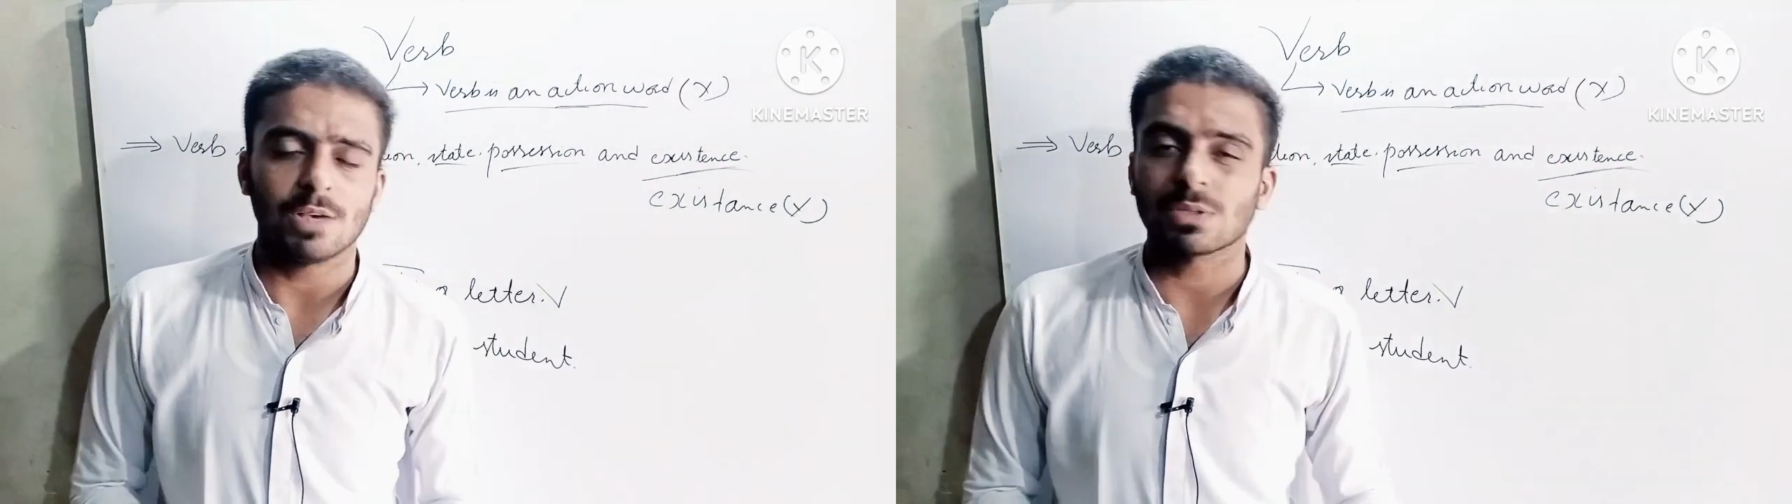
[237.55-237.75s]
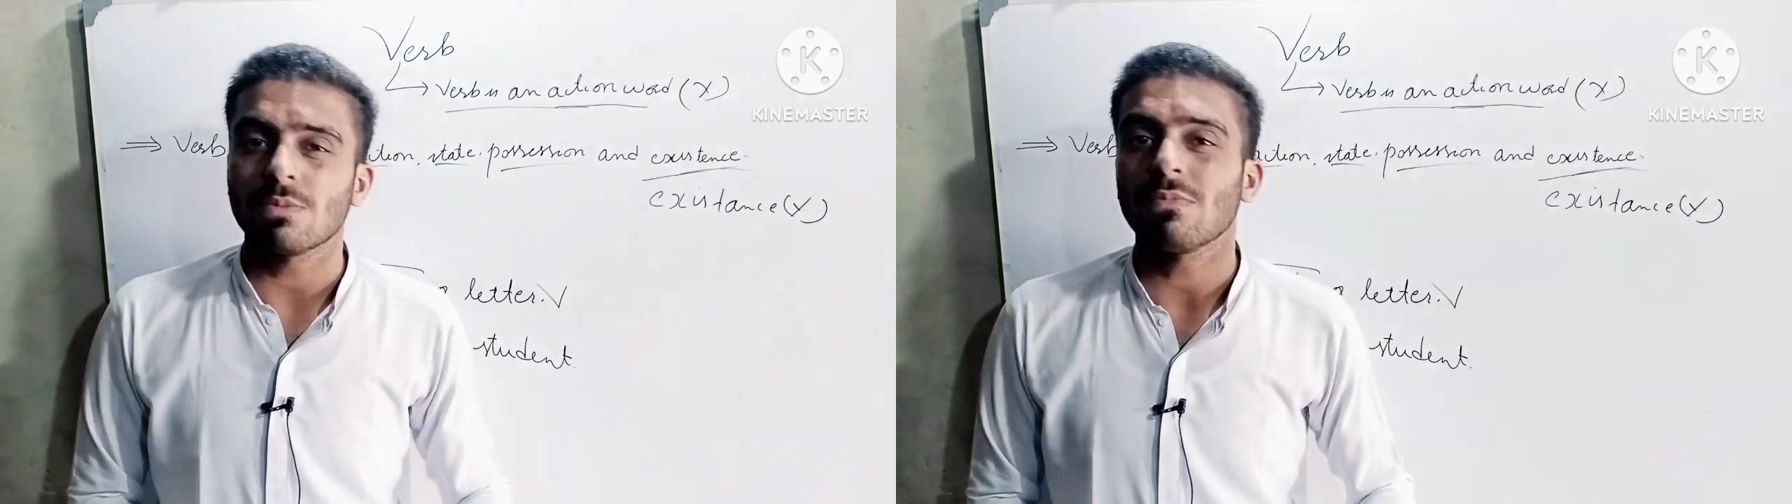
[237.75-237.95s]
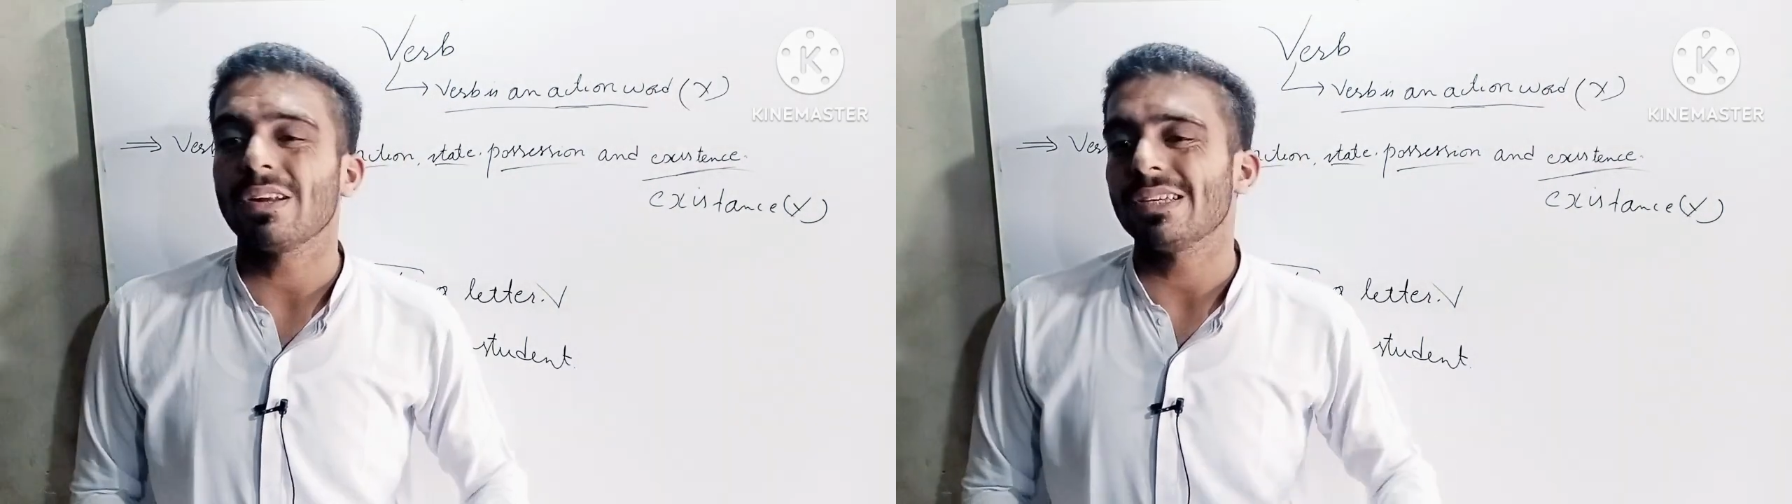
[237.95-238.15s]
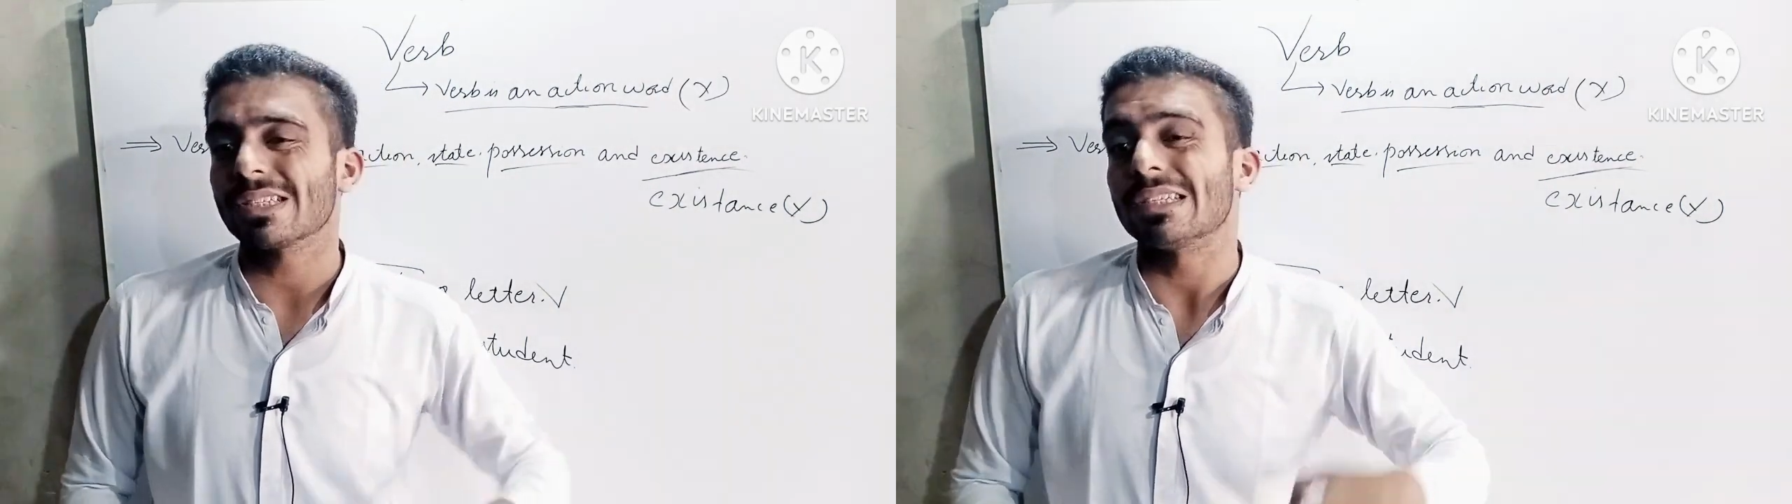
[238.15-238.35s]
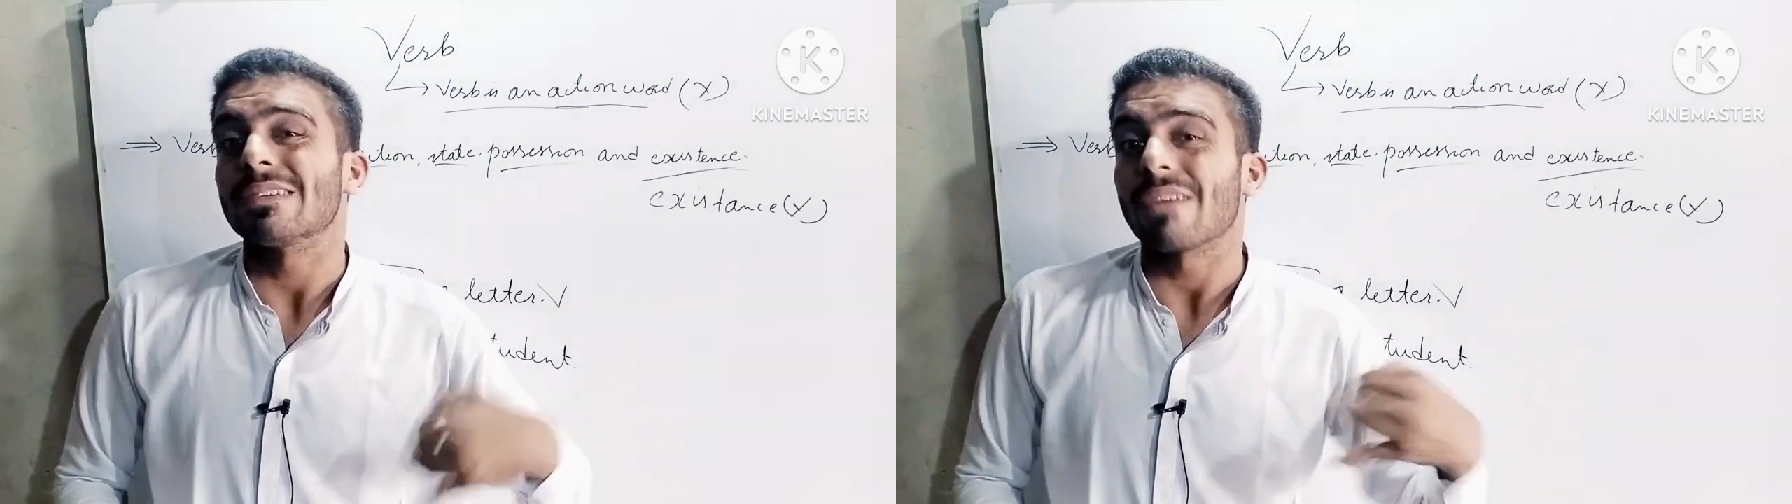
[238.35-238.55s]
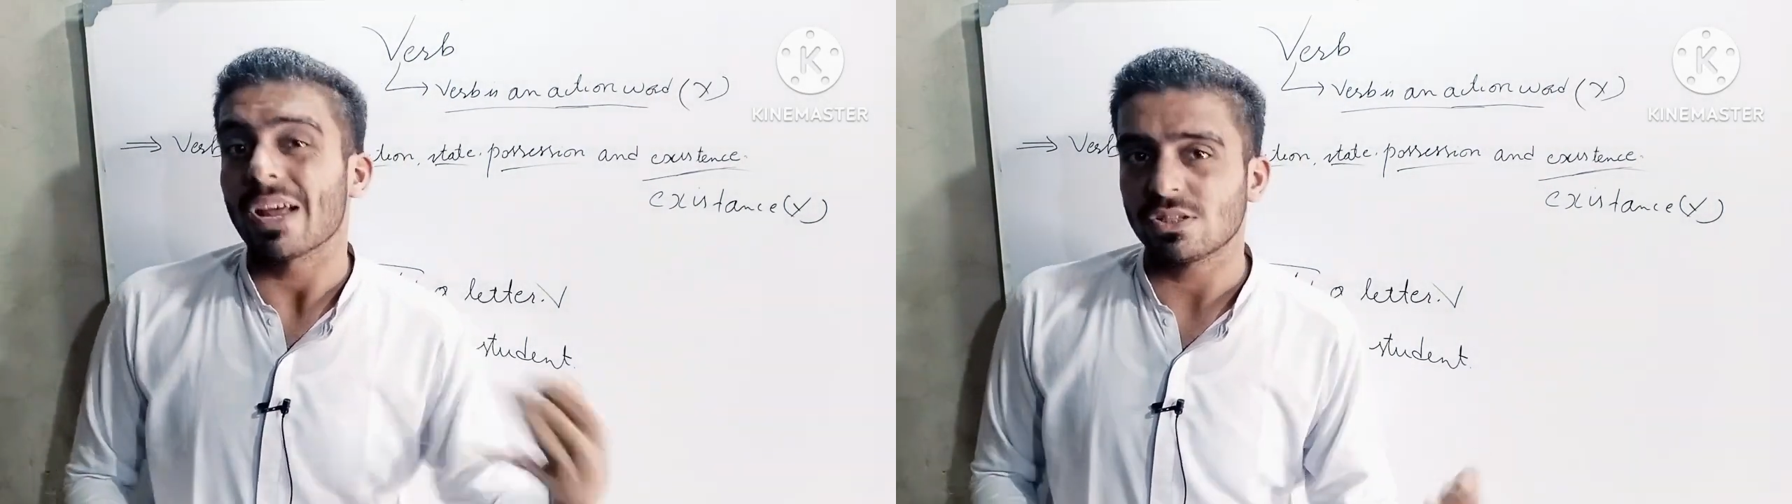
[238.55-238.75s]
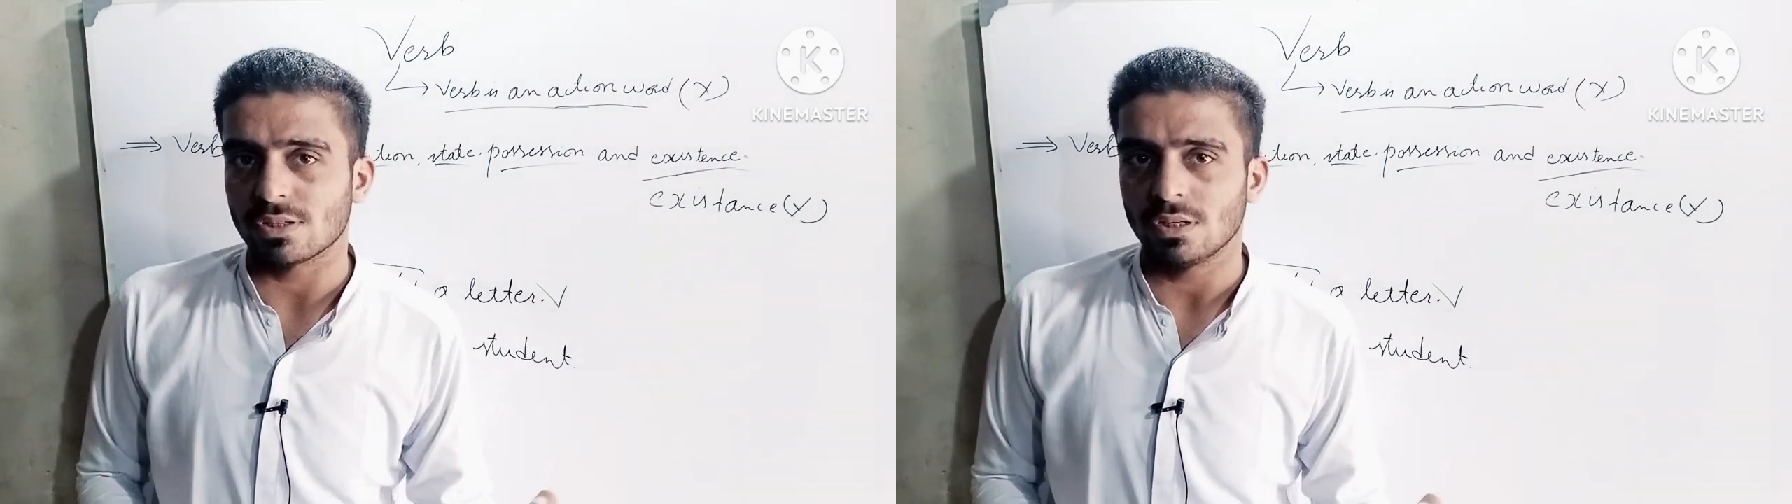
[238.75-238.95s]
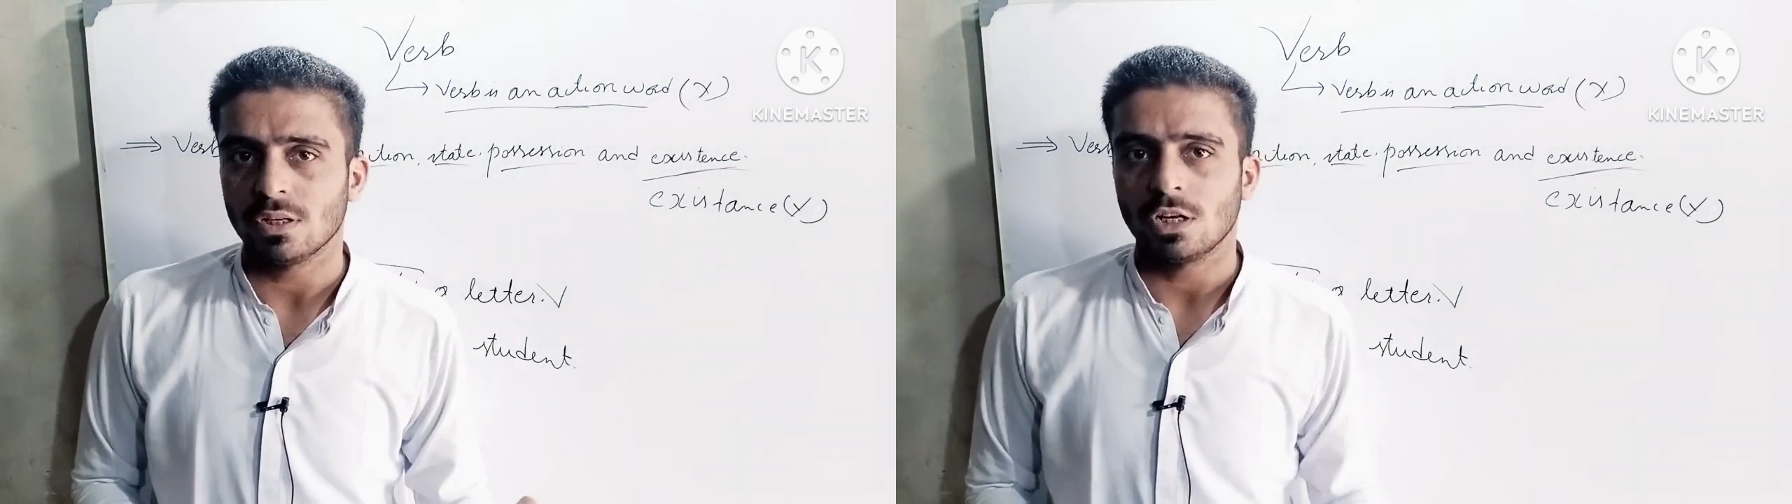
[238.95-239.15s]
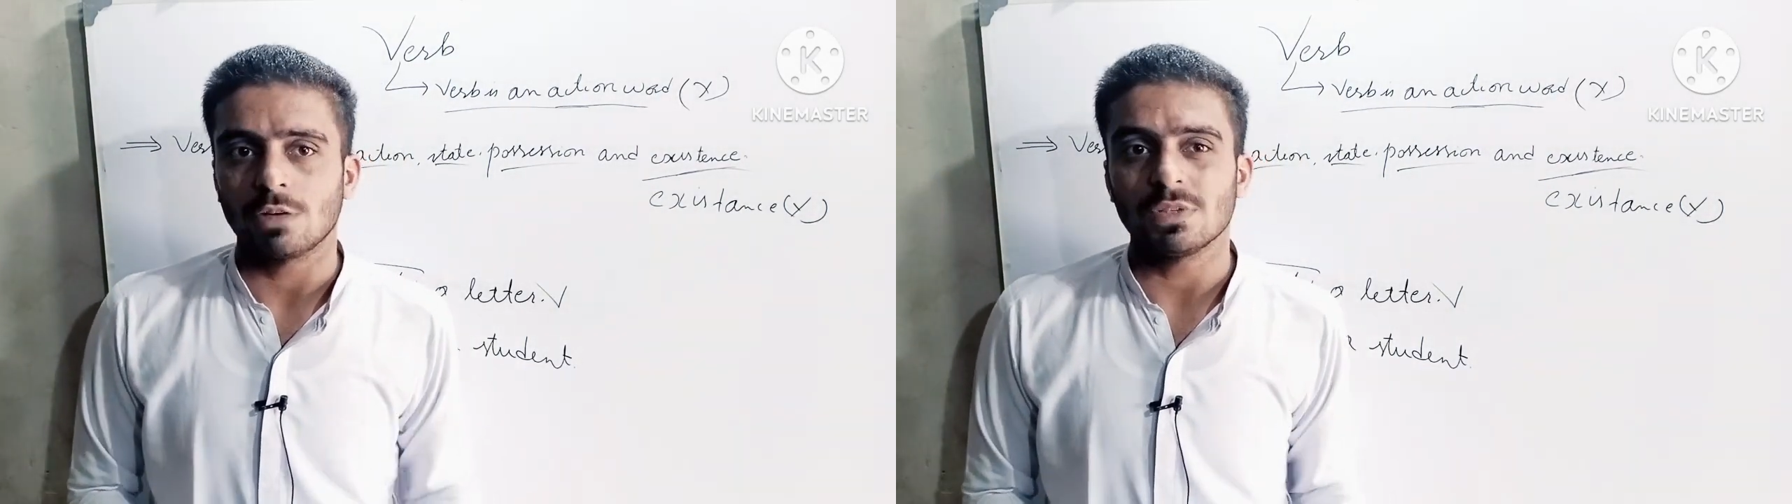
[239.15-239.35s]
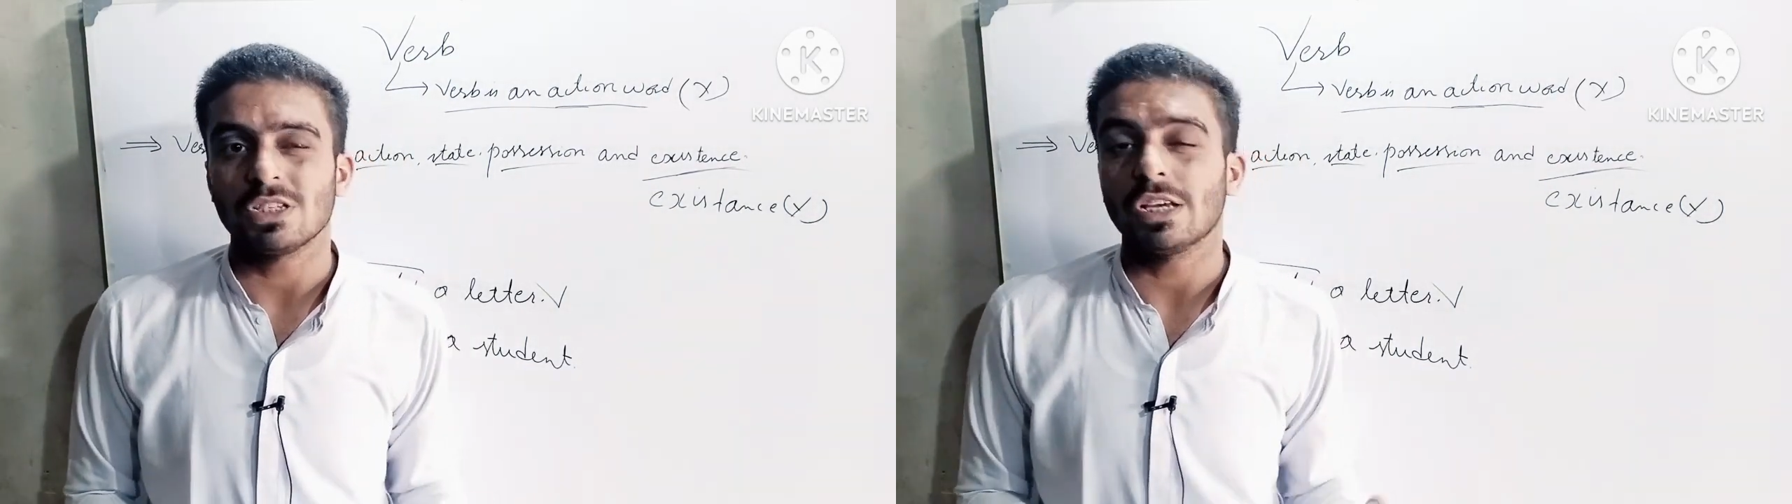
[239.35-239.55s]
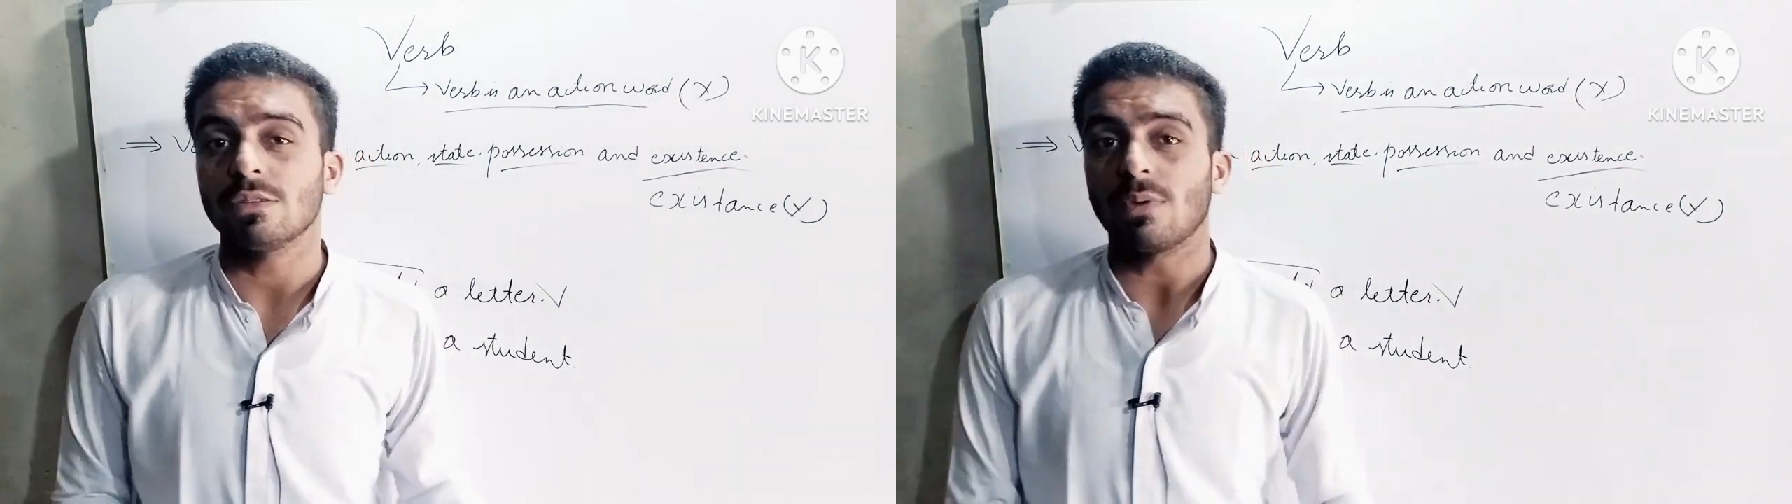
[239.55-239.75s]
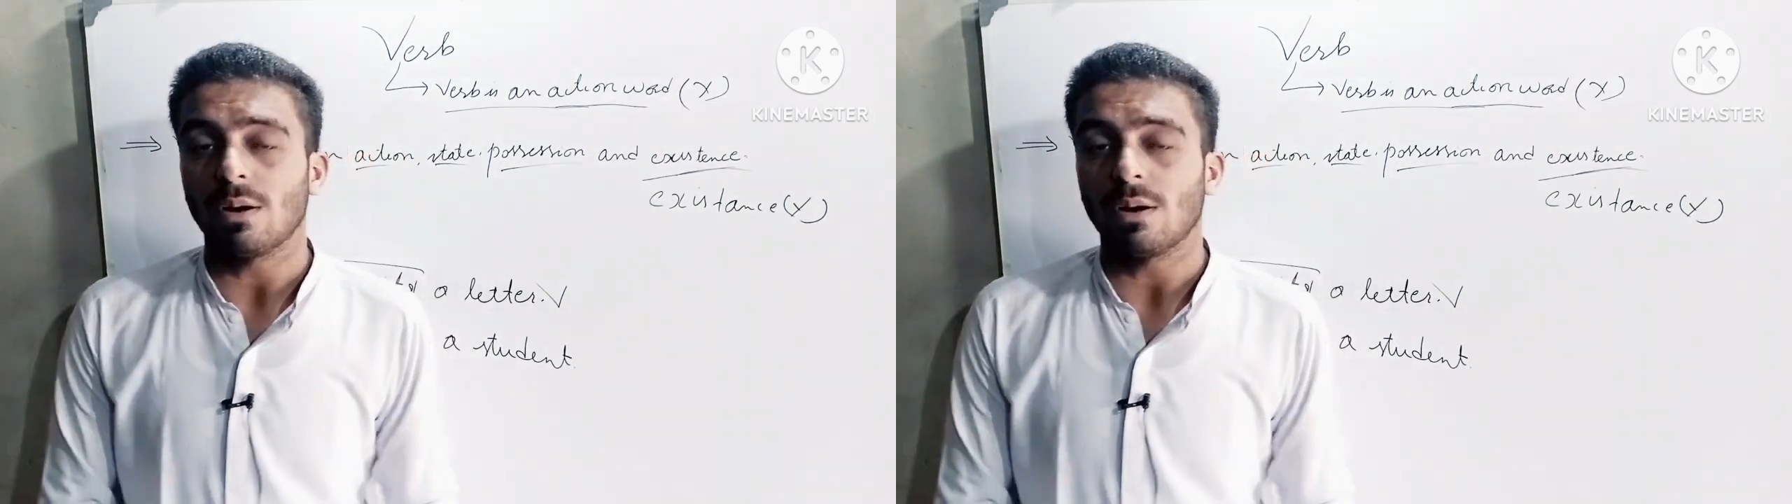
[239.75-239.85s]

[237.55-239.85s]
If someone is in rags, it means he has